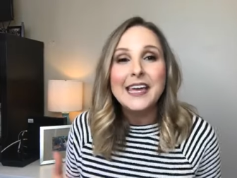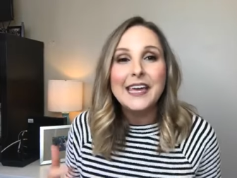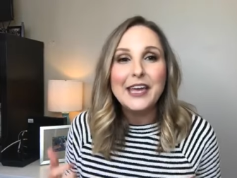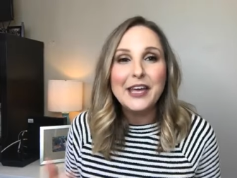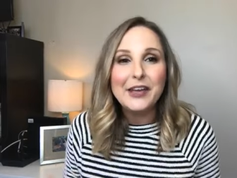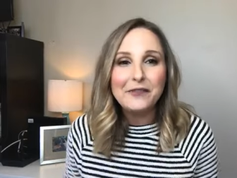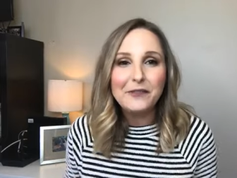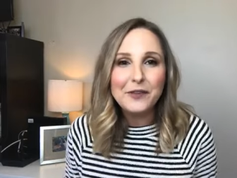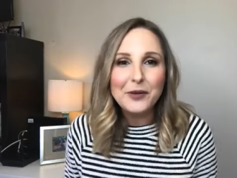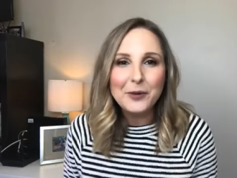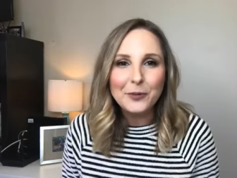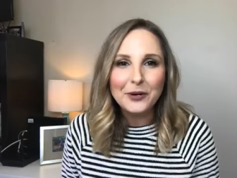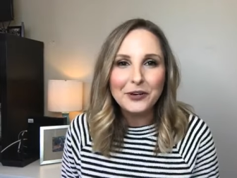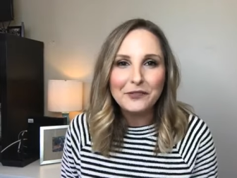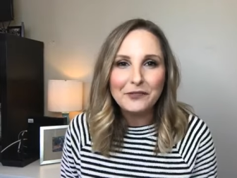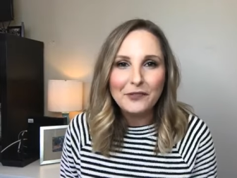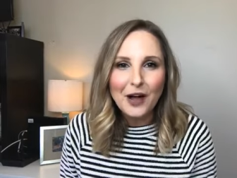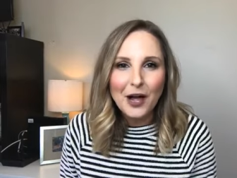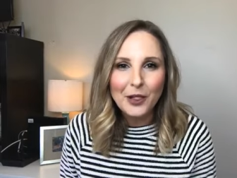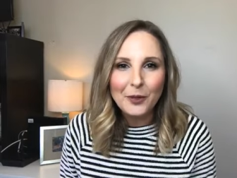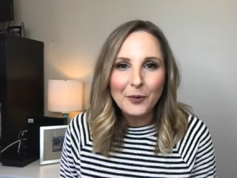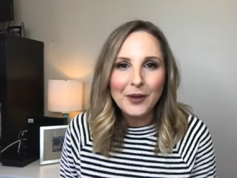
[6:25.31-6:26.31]
If you are
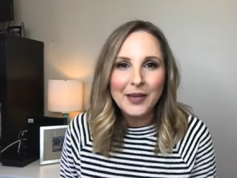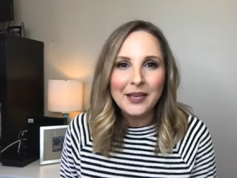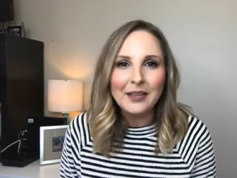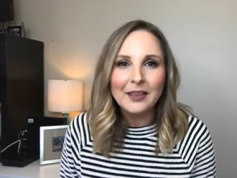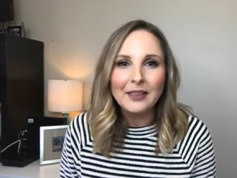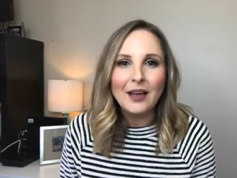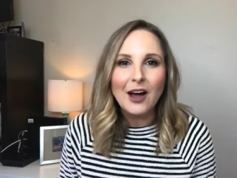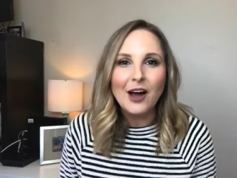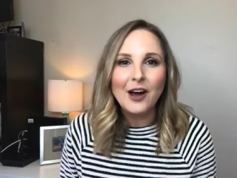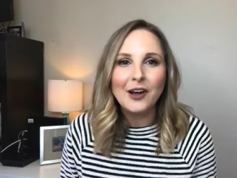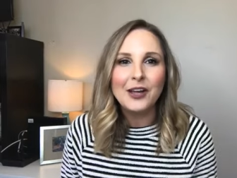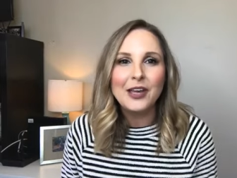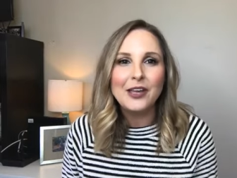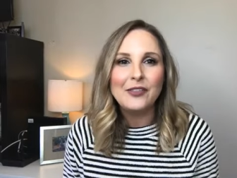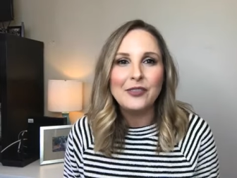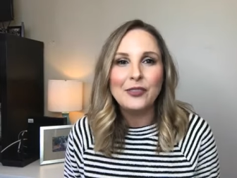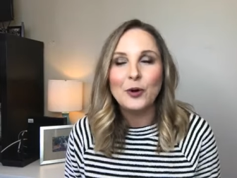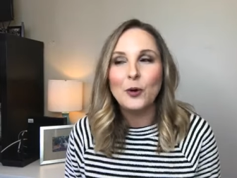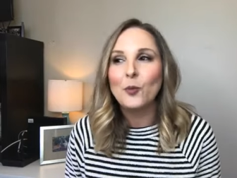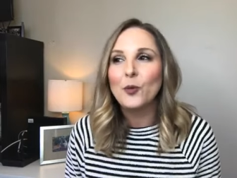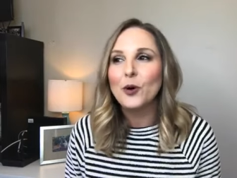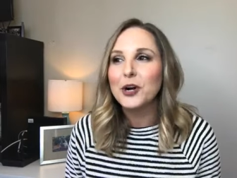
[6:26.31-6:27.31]
following along in
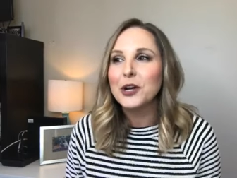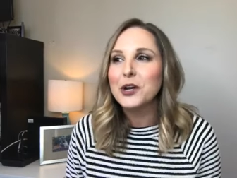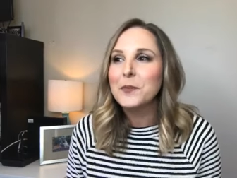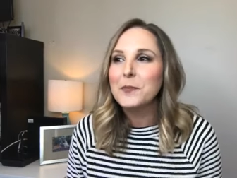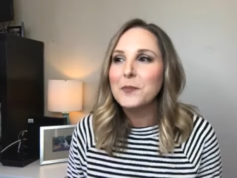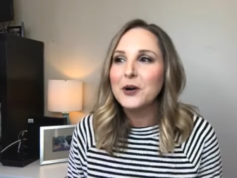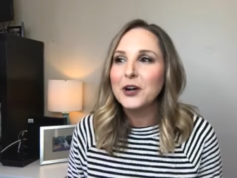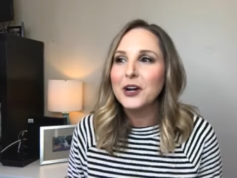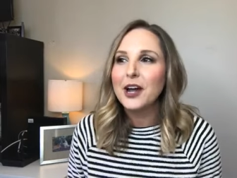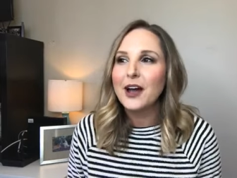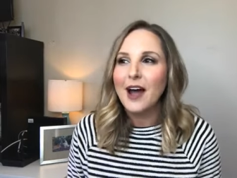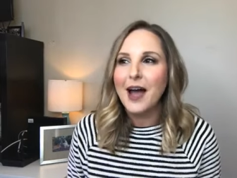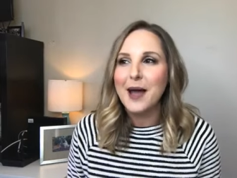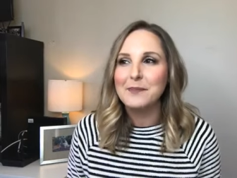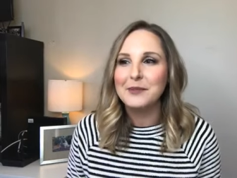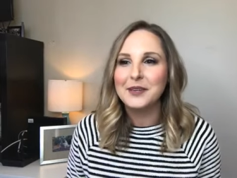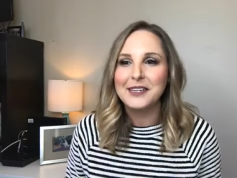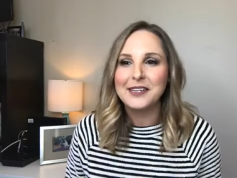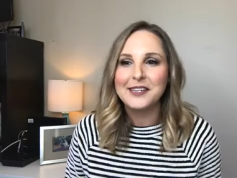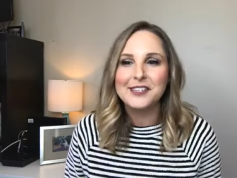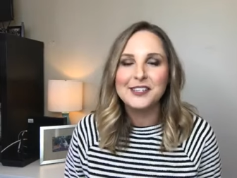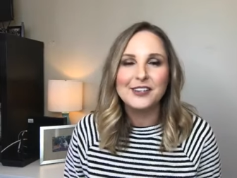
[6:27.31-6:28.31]
the workbook, I'm
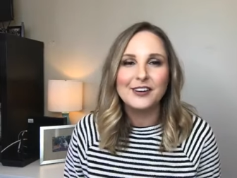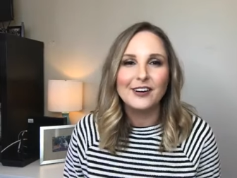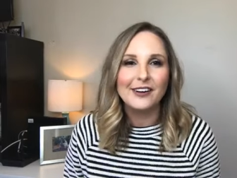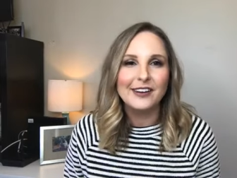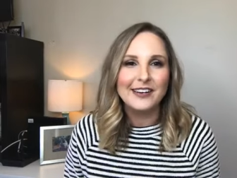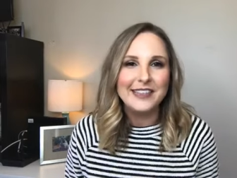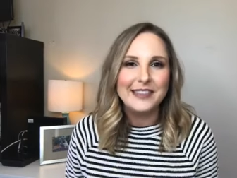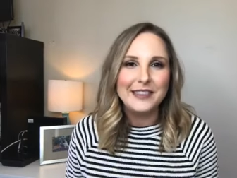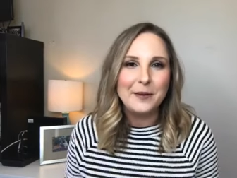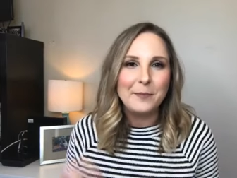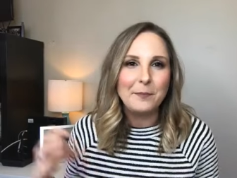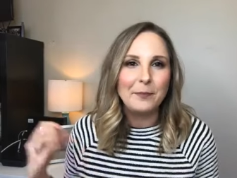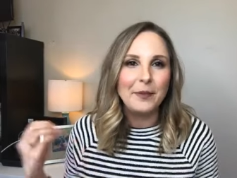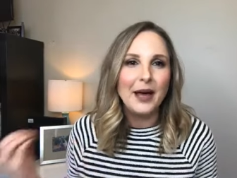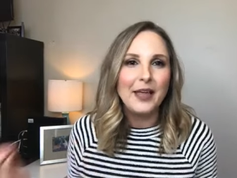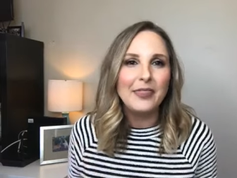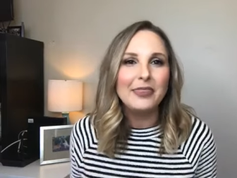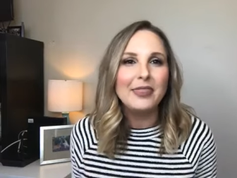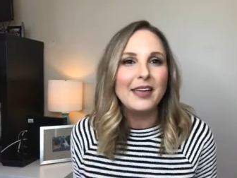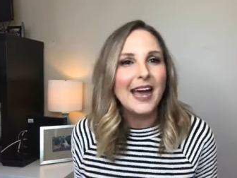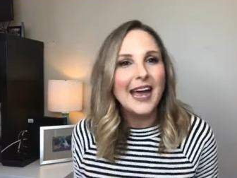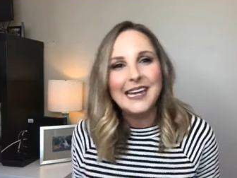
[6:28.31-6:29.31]
going to start in the
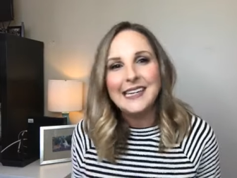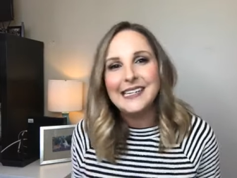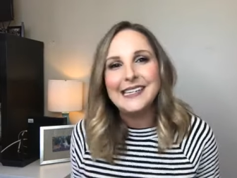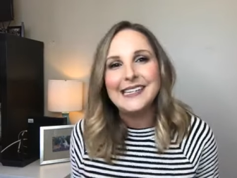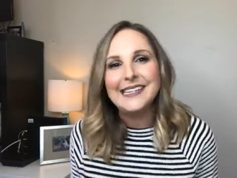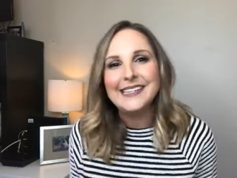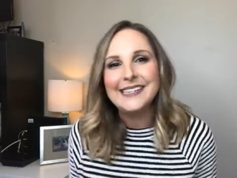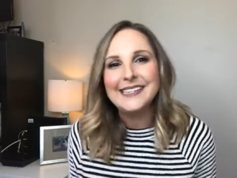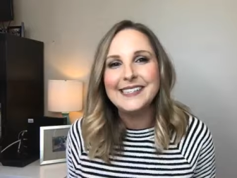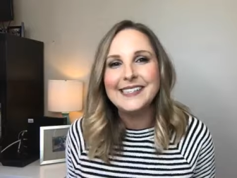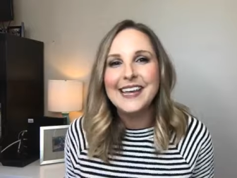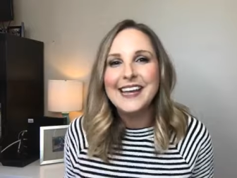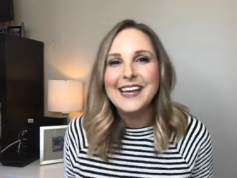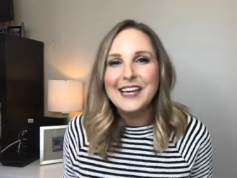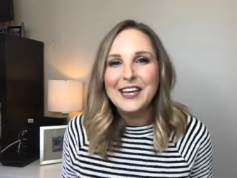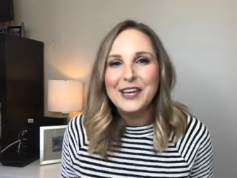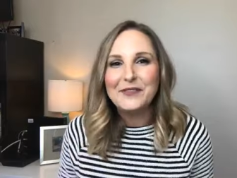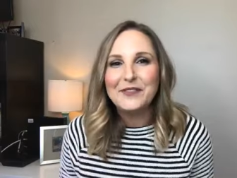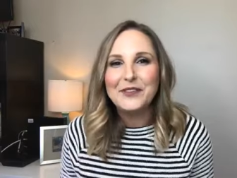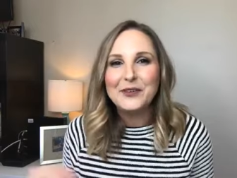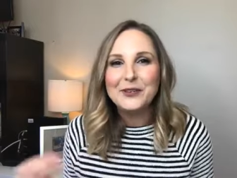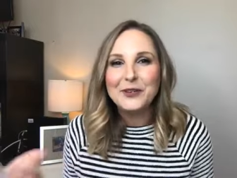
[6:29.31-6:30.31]
month ideas.
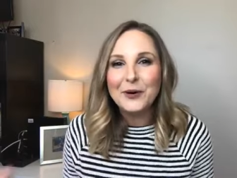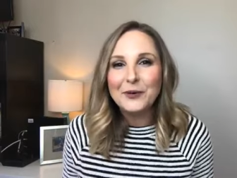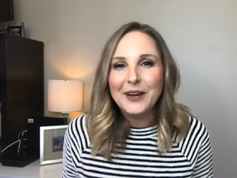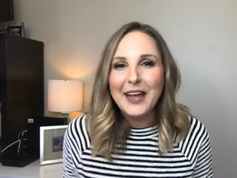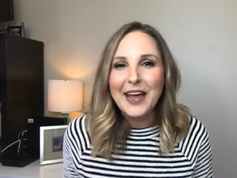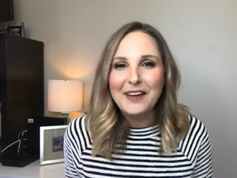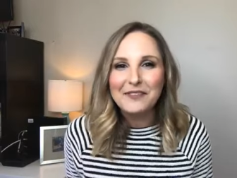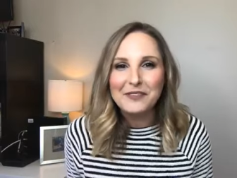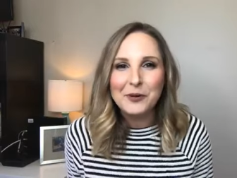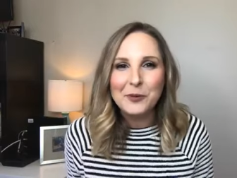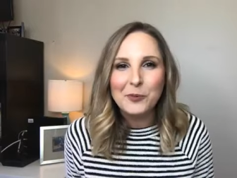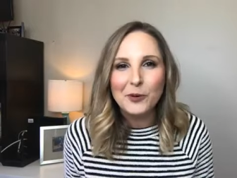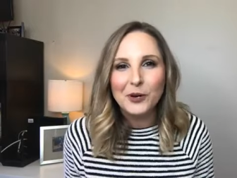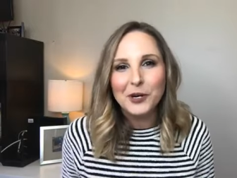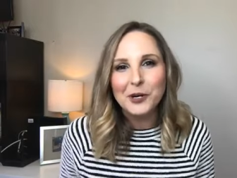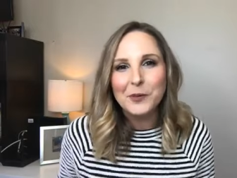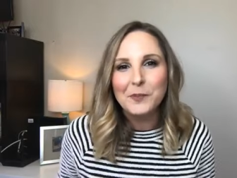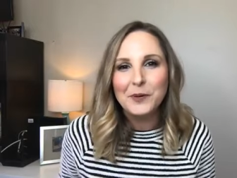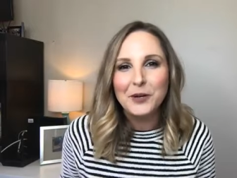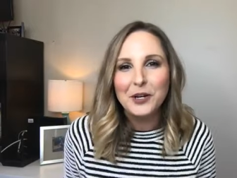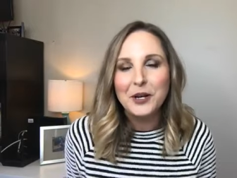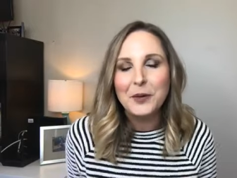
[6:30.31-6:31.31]
If you don't have the
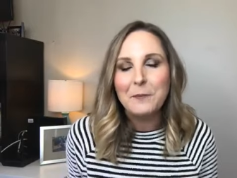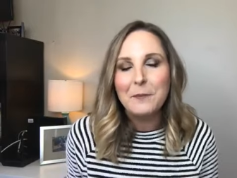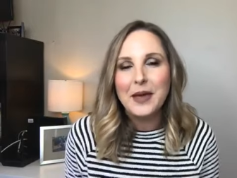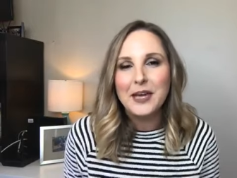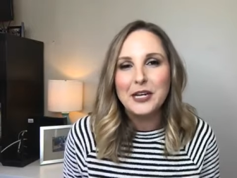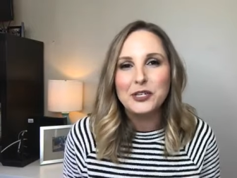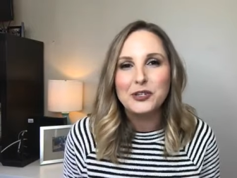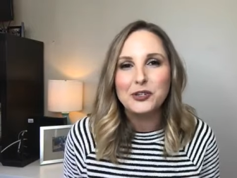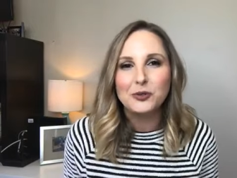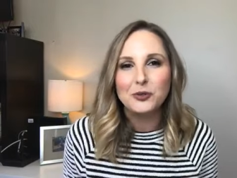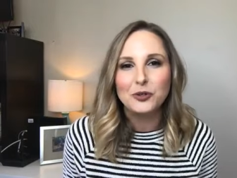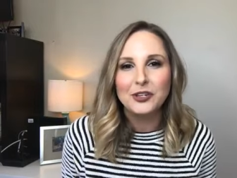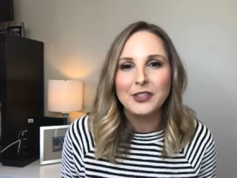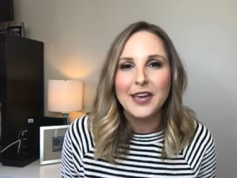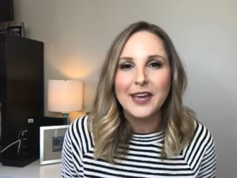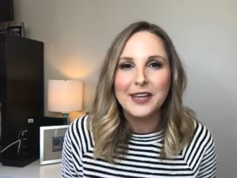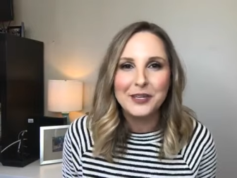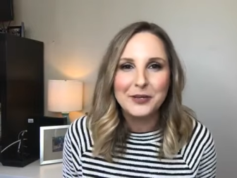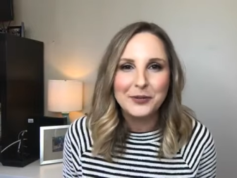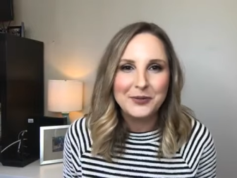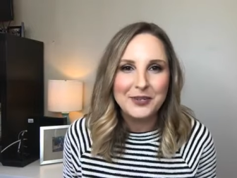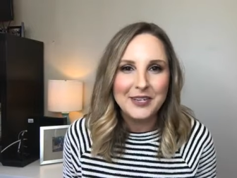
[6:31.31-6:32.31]
workbook, make sure
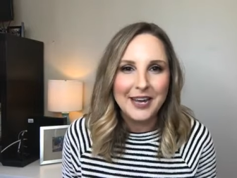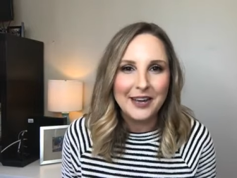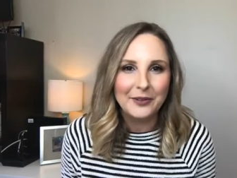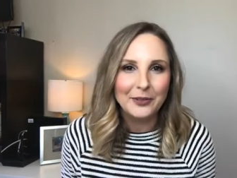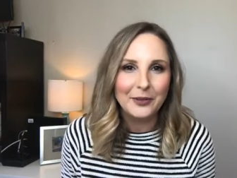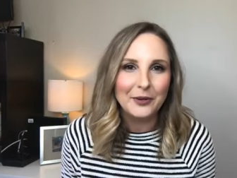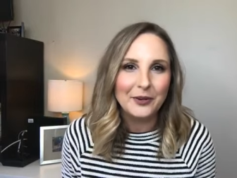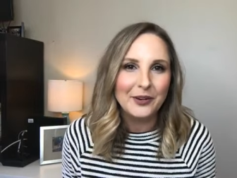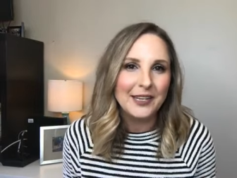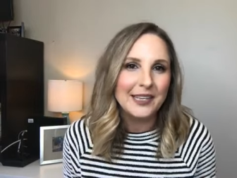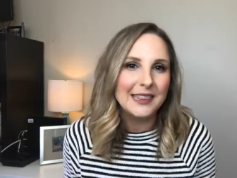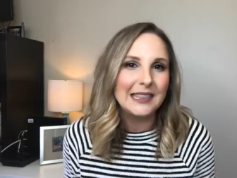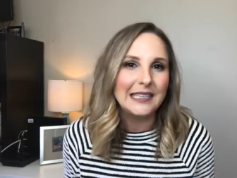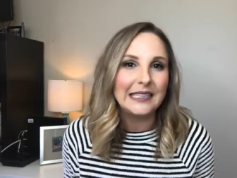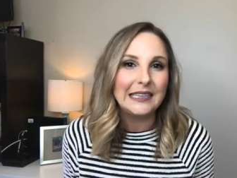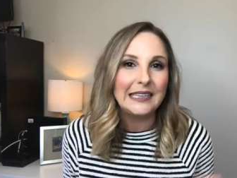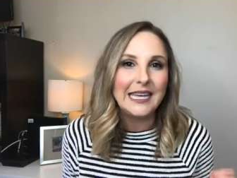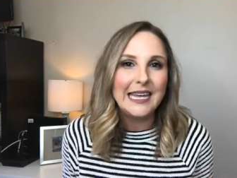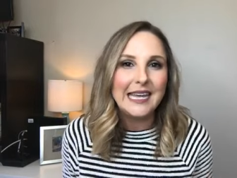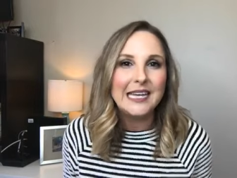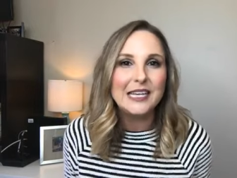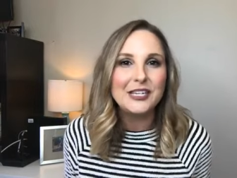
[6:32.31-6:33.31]
that you download it. The
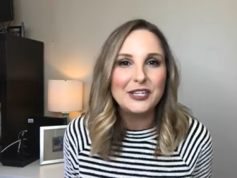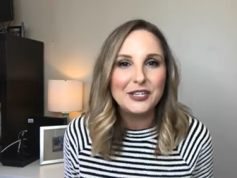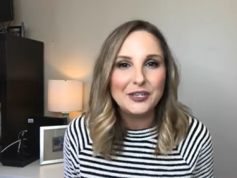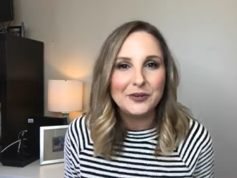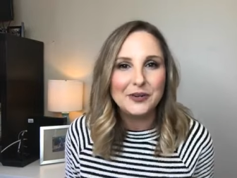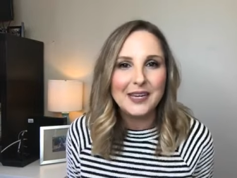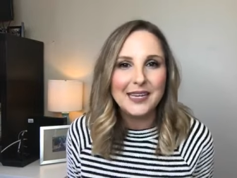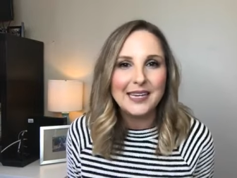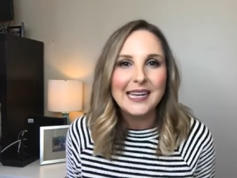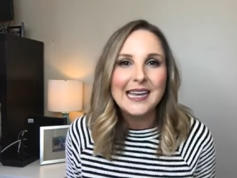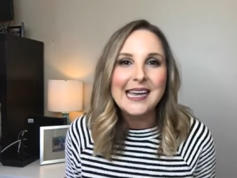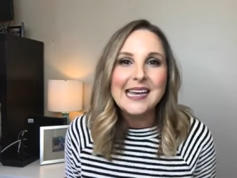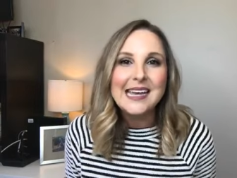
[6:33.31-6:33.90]
link to it